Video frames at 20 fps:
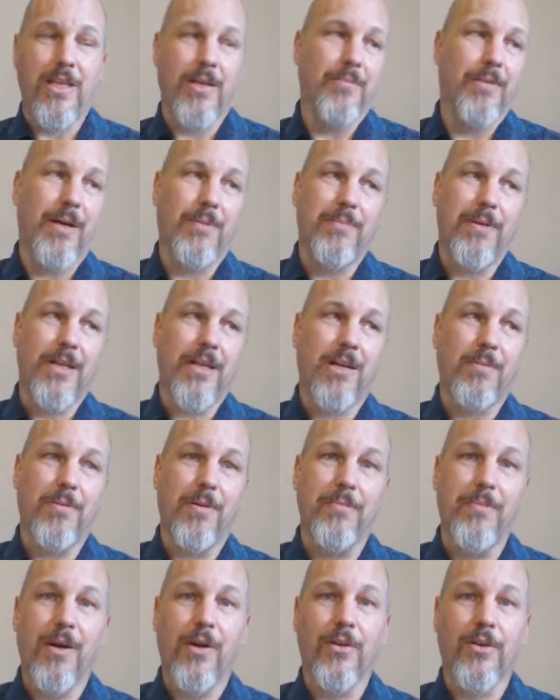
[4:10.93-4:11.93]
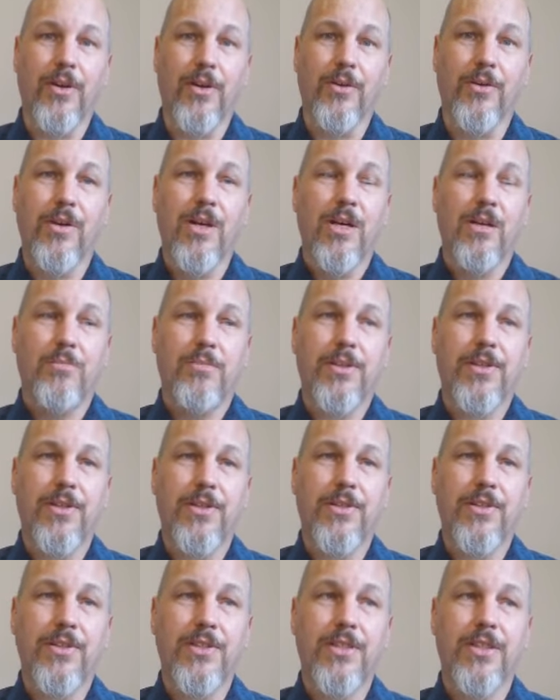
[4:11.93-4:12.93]
You might pick up a moto, but
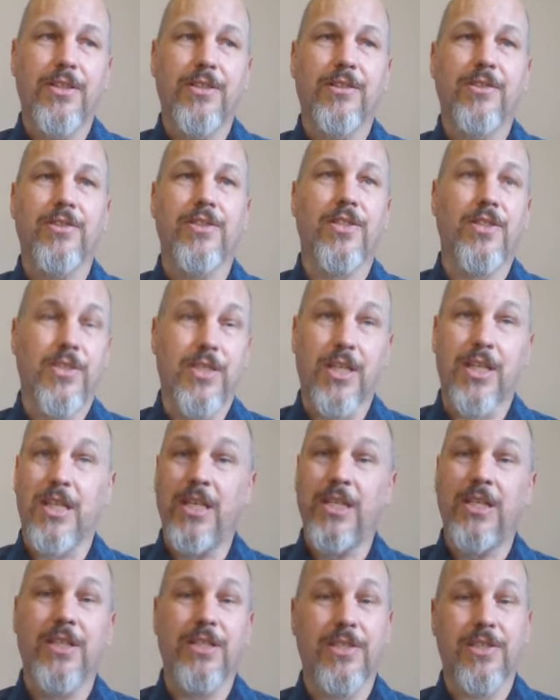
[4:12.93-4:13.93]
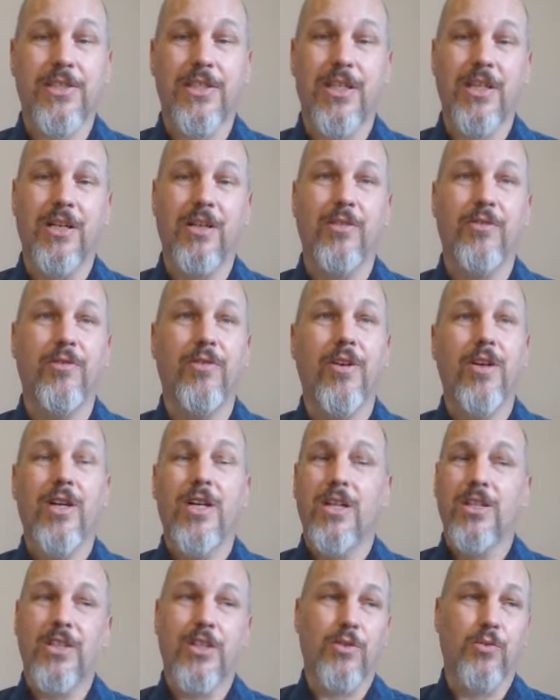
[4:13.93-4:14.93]
there's still just the heat itself.
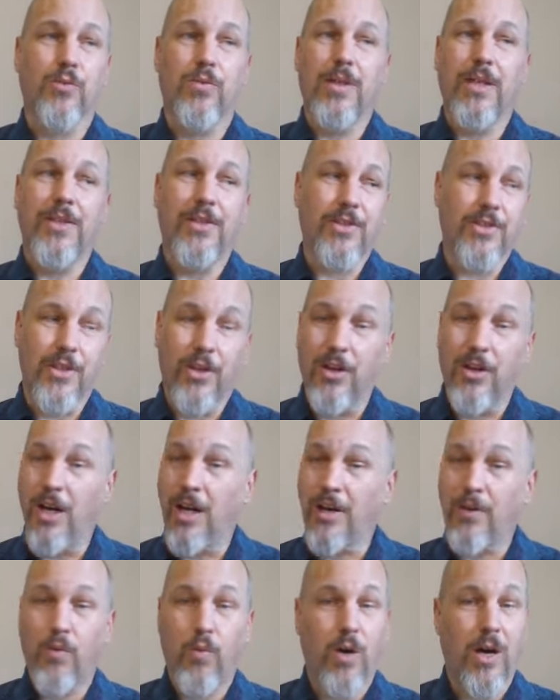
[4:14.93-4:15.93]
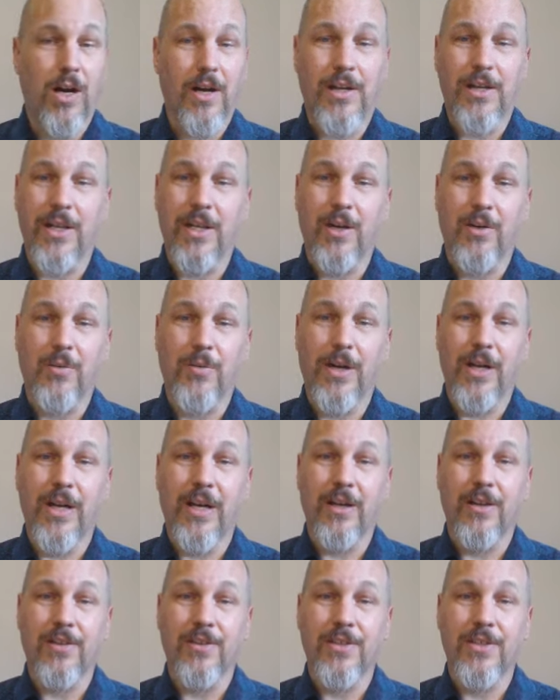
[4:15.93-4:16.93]
There's a lot of walking
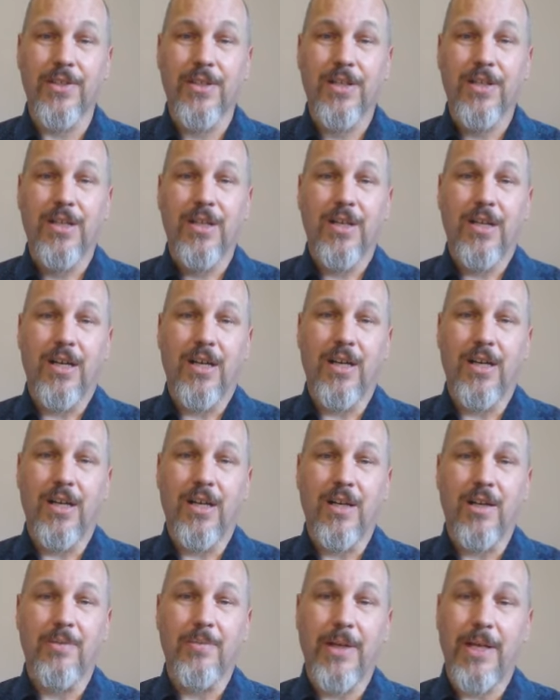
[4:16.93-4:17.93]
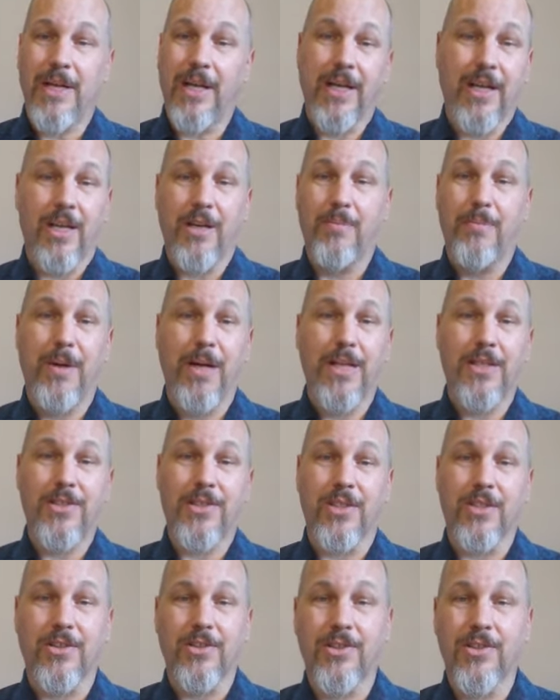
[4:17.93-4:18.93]
around, and I got a
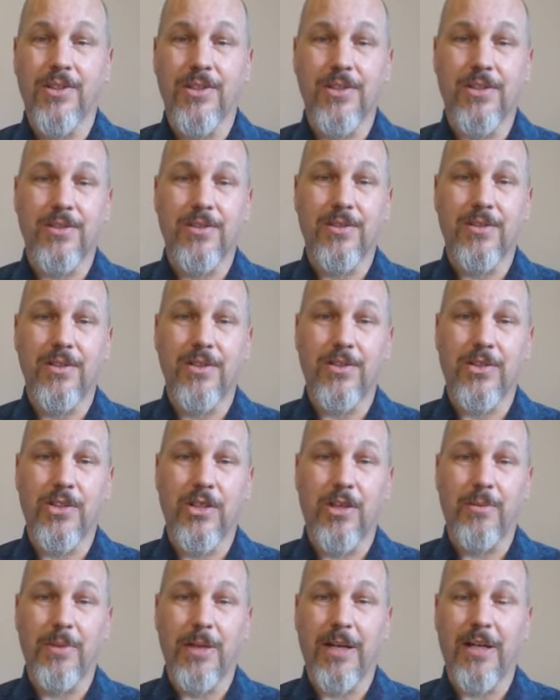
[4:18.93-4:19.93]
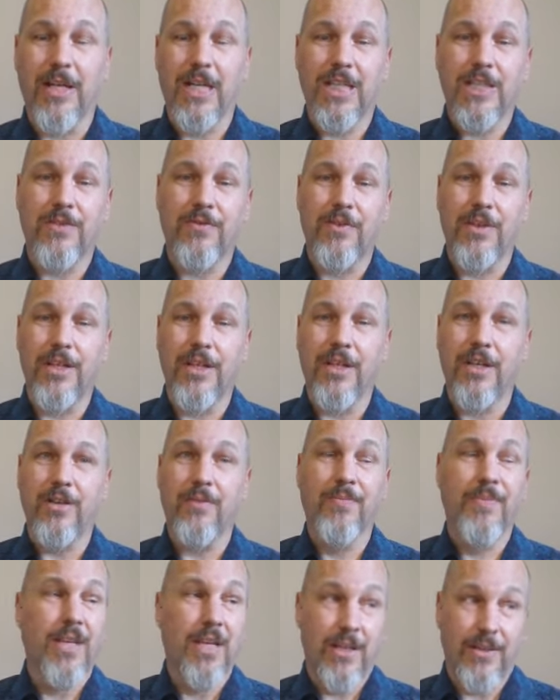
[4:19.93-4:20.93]
bicycle, as you saw in my last video.
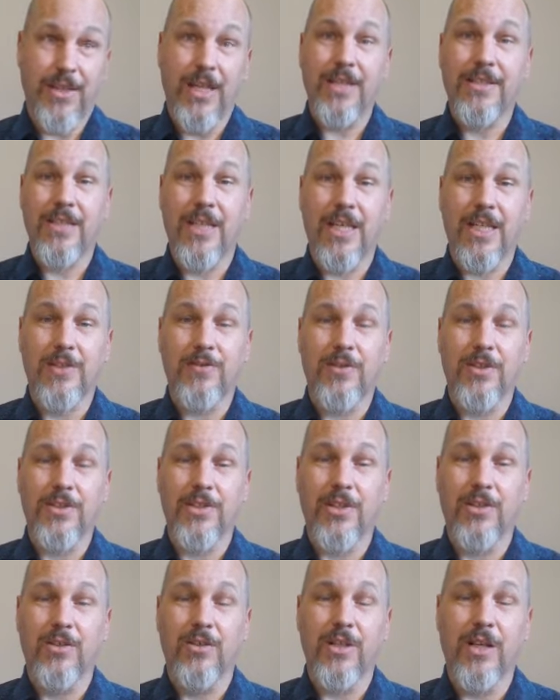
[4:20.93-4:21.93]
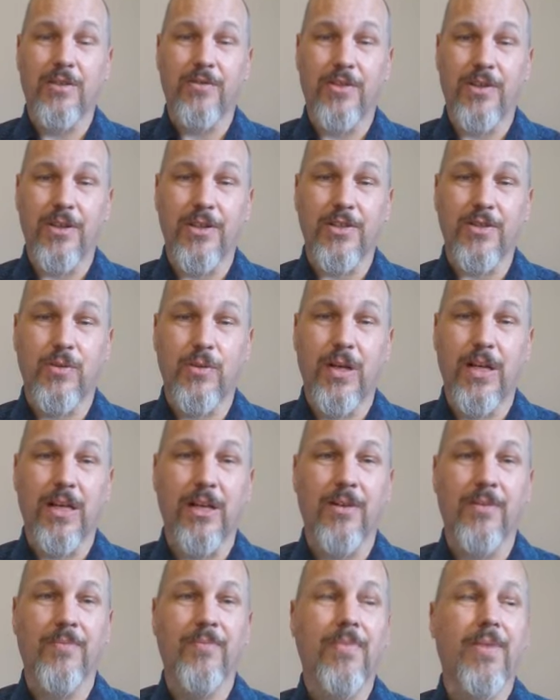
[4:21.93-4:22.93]
That takes physical effort as
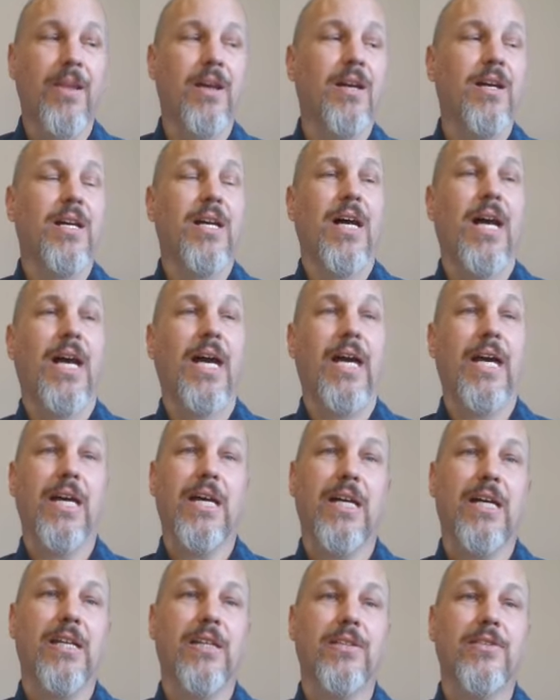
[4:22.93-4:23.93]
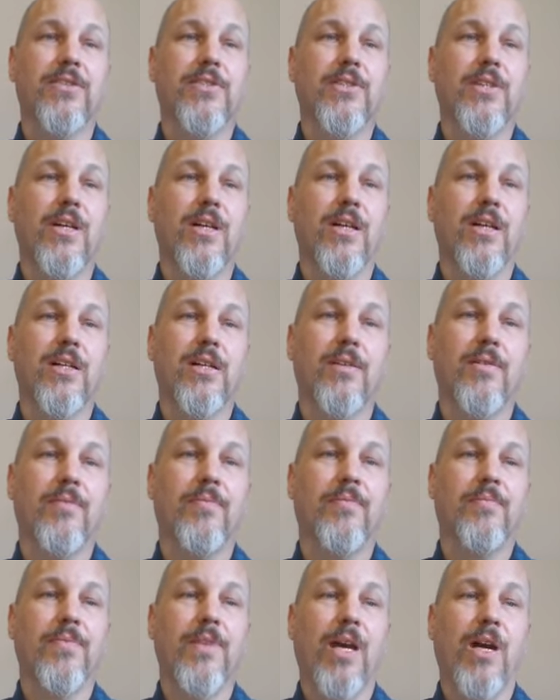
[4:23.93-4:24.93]
well. And
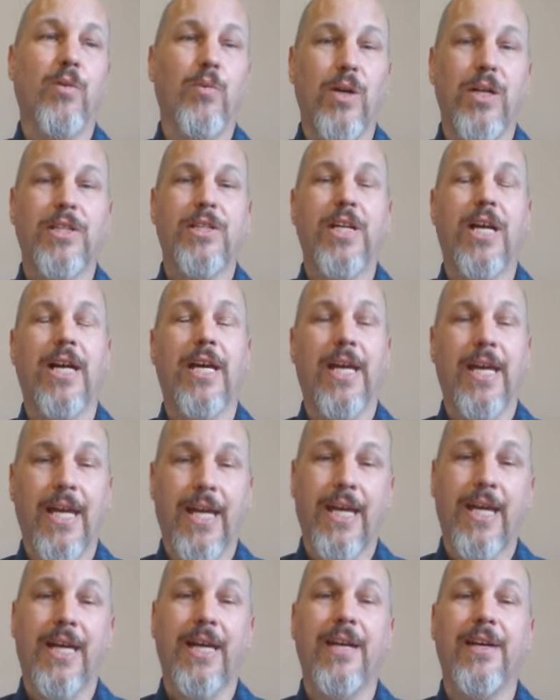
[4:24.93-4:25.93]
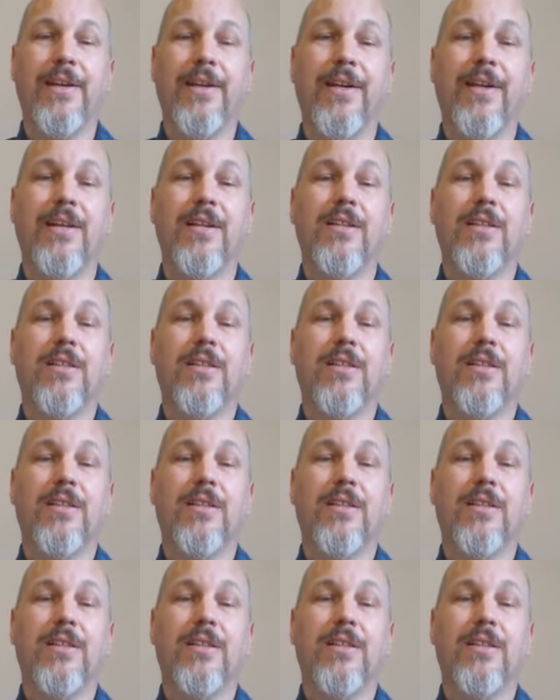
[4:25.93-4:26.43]
I wish I had